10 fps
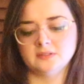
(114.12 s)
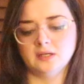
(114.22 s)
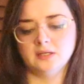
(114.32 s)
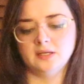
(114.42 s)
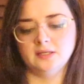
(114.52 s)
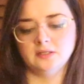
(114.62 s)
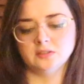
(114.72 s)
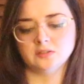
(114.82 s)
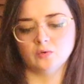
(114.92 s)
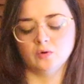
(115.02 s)
Sun
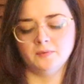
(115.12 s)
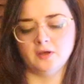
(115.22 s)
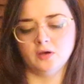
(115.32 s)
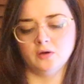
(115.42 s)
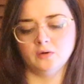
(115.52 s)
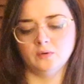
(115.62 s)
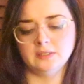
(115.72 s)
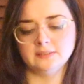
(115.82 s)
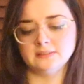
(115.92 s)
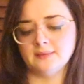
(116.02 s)
in
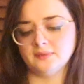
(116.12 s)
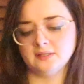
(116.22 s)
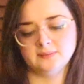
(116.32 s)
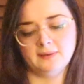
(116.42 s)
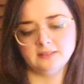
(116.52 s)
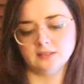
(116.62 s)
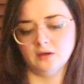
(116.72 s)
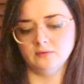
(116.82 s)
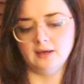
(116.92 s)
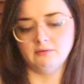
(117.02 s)
Scorpio. Something's about to
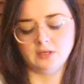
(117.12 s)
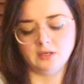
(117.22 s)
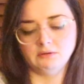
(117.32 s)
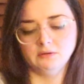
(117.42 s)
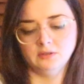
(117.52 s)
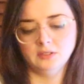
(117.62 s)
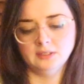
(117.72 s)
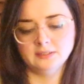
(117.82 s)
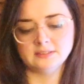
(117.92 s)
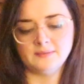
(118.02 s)
go down here.
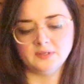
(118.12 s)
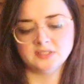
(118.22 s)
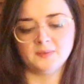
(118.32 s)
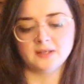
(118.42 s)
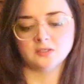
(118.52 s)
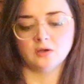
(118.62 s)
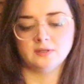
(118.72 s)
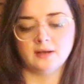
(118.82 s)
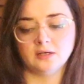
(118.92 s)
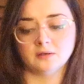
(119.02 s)
Something's about to go
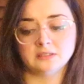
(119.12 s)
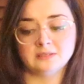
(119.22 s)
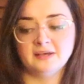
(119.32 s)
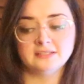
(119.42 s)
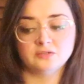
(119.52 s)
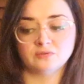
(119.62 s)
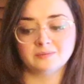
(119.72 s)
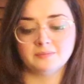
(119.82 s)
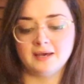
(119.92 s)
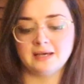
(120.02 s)
down here because a message
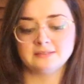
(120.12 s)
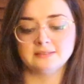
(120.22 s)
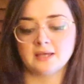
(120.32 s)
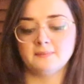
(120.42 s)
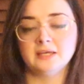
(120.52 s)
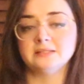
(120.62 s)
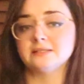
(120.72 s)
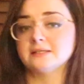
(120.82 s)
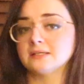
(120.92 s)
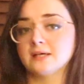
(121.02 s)
from the past is coming in.
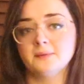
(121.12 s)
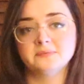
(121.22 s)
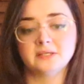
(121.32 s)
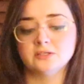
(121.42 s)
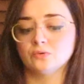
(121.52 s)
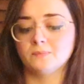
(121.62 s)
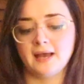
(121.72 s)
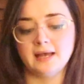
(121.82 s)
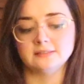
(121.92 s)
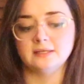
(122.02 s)
Six of Cups is your
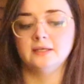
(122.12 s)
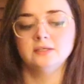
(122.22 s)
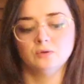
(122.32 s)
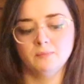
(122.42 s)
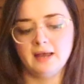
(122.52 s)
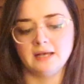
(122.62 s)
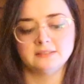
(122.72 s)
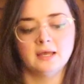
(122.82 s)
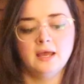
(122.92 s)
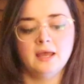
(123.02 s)
past. It is your past.